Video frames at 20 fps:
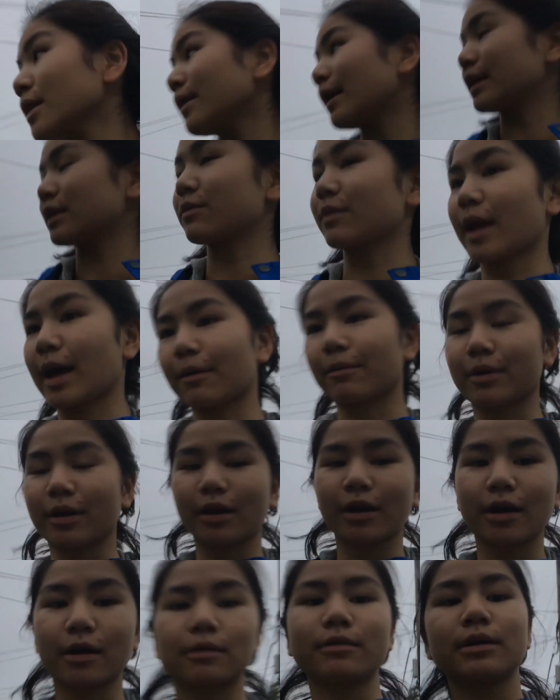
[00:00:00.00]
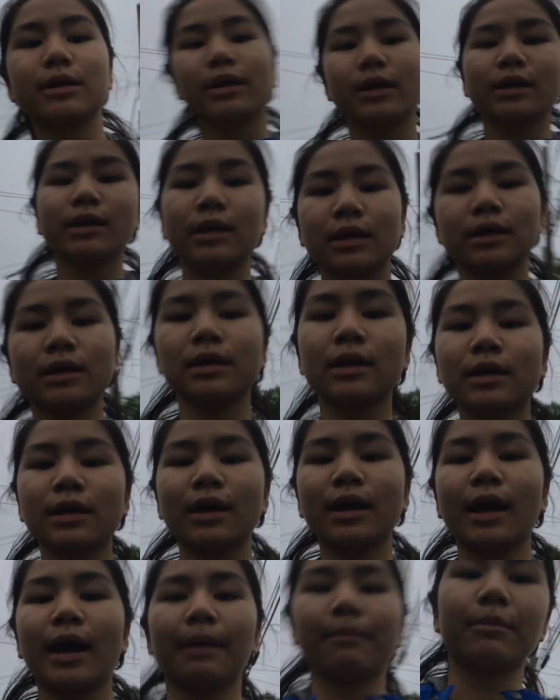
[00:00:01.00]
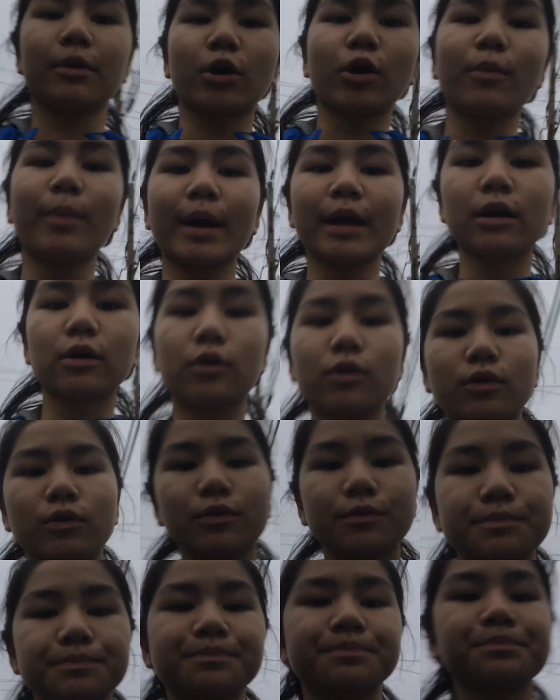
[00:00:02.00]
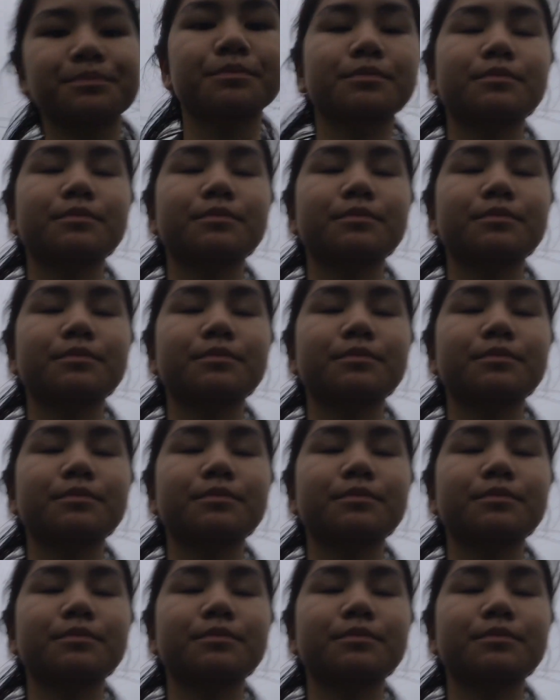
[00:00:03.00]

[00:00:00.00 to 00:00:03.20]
That's what I wanna know. I'm gonna go back home.